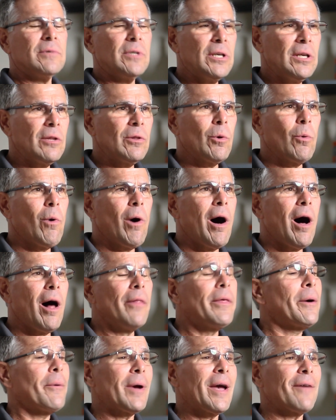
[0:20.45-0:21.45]
in the wall
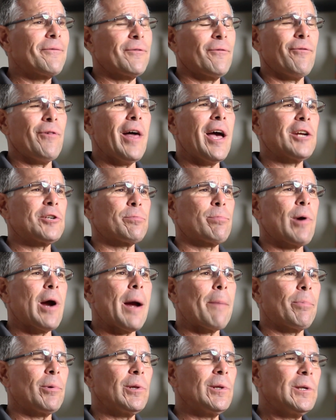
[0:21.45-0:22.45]
that we have to flash
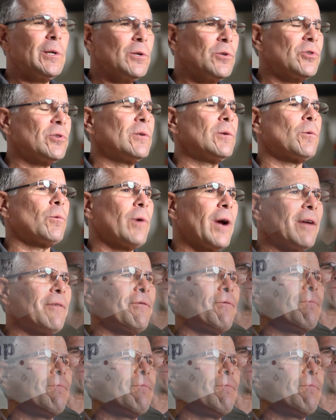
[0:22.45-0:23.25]
properly using the right